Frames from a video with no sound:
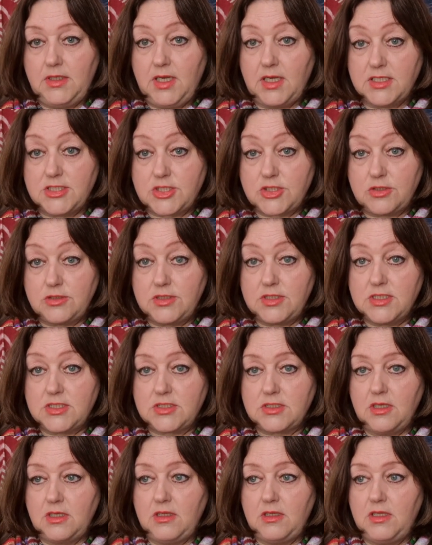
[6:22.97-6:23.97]
I saw
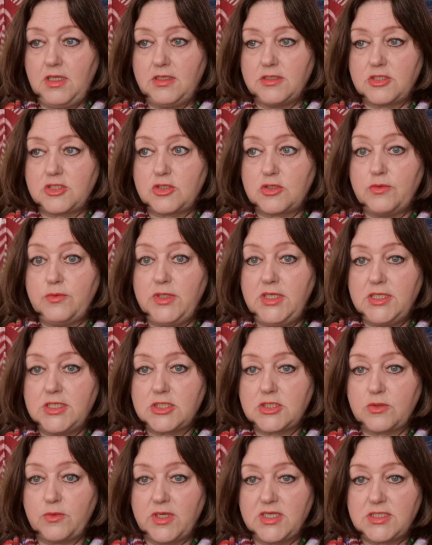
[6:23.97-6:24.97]
this sweet
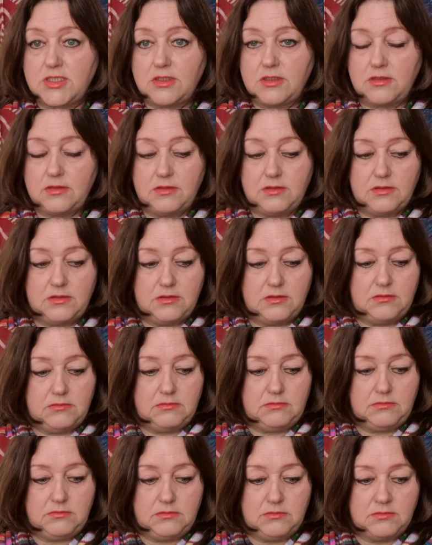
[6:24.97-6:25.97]
sweater
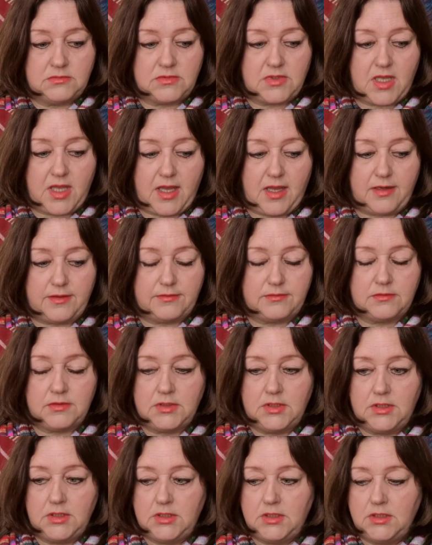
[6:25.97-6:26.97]
now
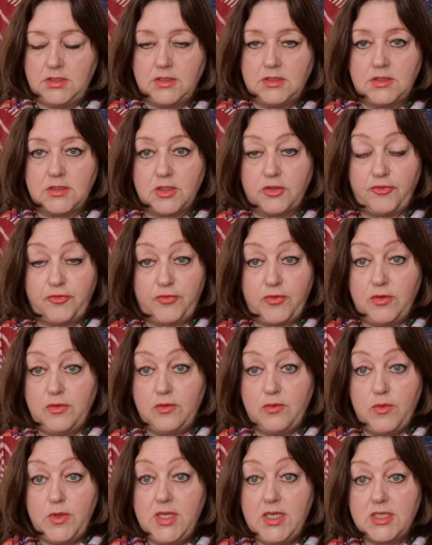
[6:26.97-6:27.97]
a
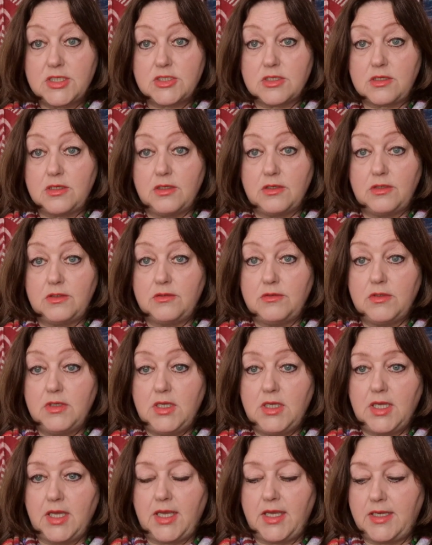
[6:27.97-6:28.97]
few weeks ago,
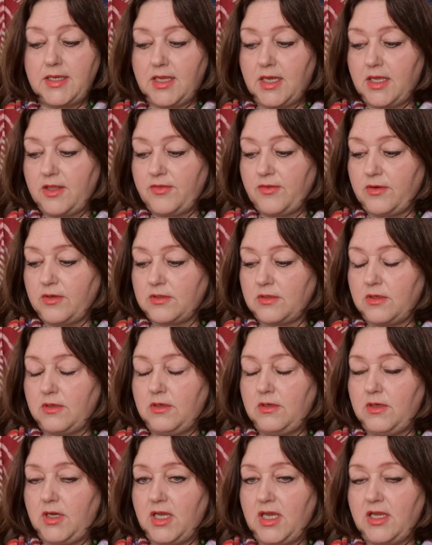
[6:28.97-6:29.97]
and I thought,
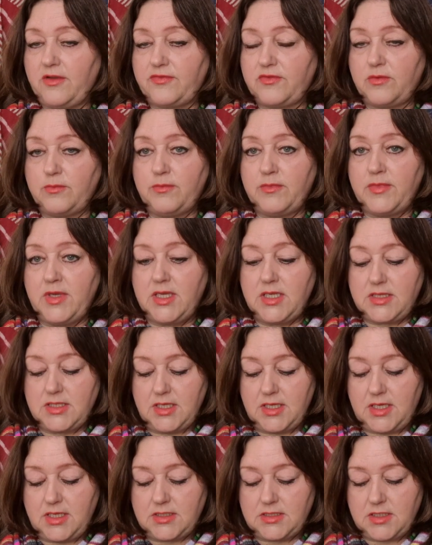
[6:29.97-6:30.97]
oh, I have to make
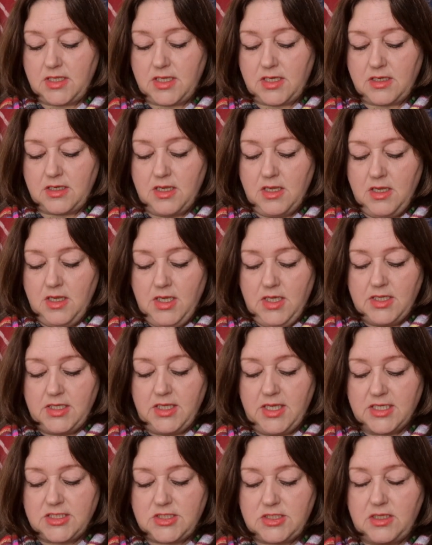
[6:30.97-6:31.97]
that. And
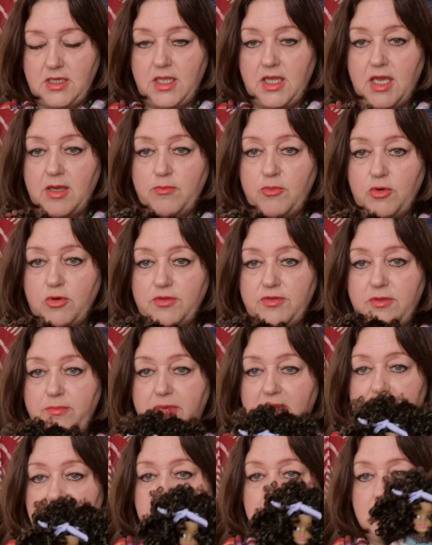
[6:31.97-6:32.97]
yesterday I bought the
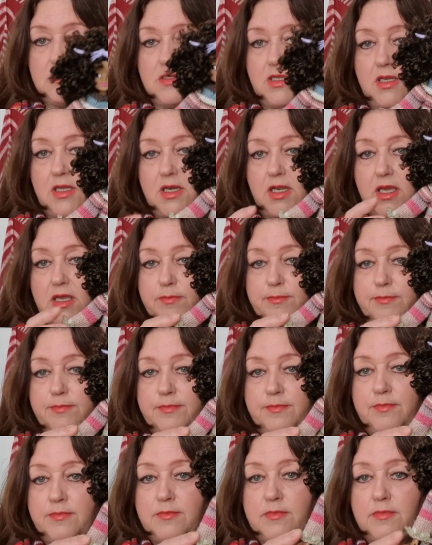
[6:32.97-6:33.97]
pattern, and I